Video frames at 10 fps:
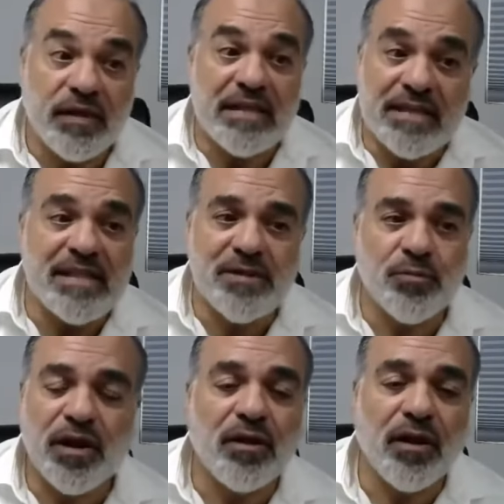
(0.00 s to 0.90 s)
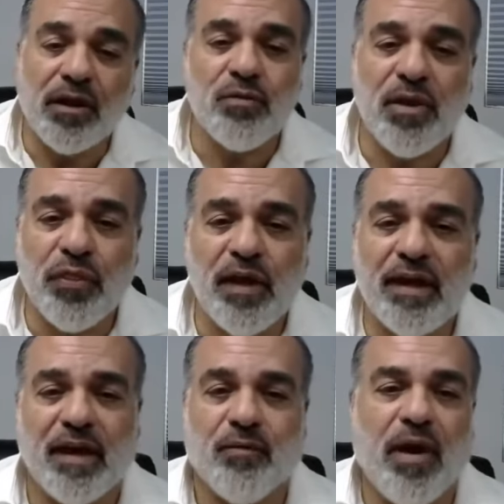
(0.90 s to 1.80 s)
This is a real human
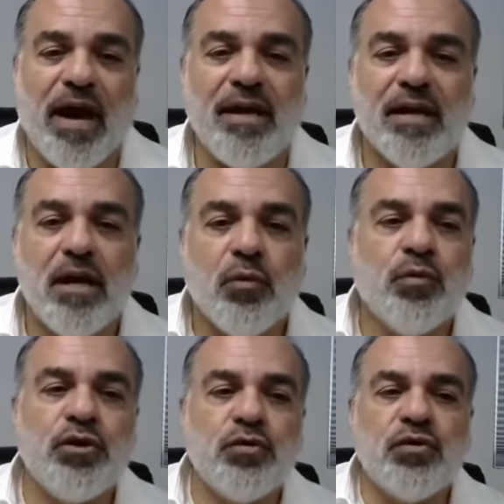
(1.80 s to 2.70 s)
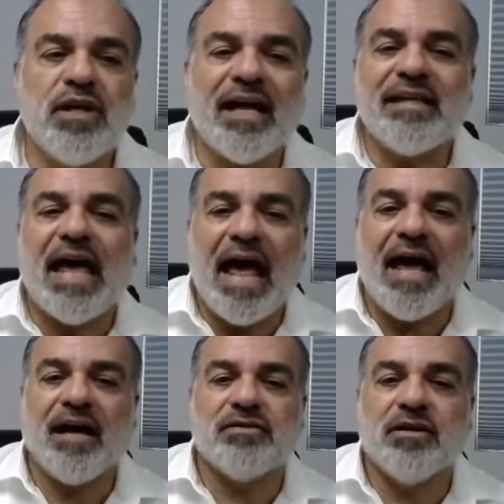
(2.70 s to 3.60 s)
thinking, right? Yeah. We do not
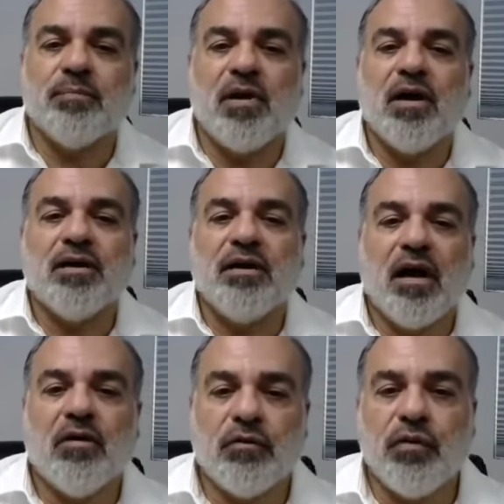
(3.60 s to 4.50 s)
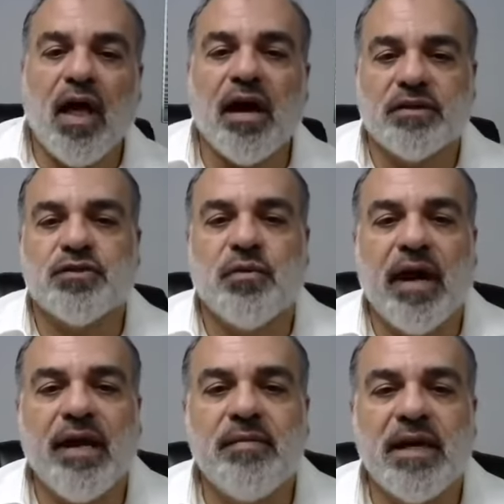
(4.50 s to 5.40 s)
act upon our thoughts,
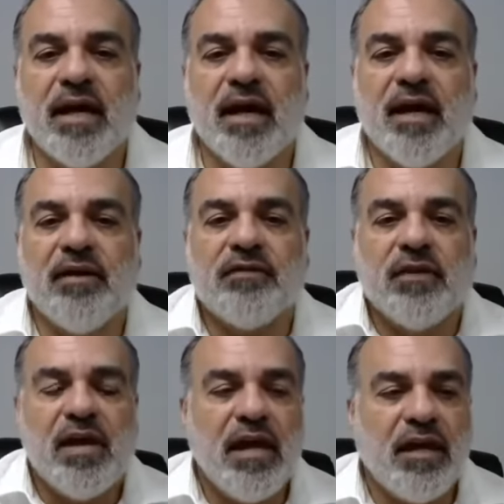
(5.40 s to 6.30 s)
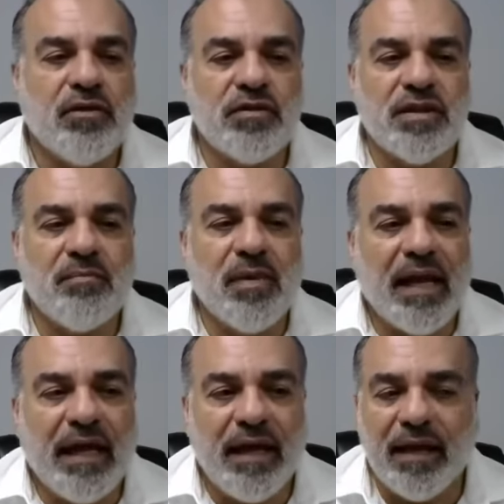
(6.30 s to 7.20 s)
right? Because,
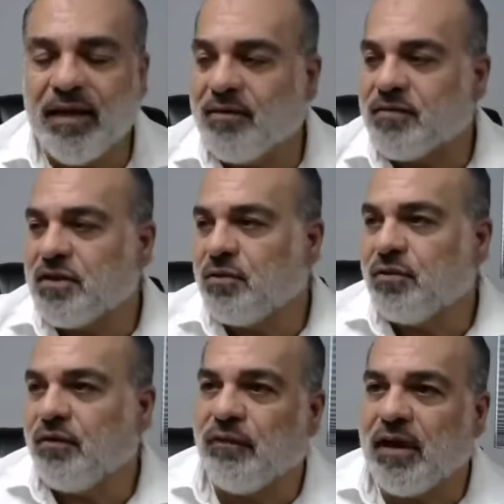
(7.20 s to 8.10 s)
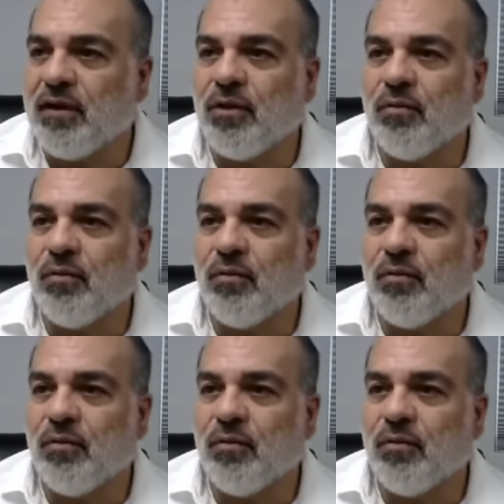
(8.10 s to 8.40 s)
somebody gives you the finger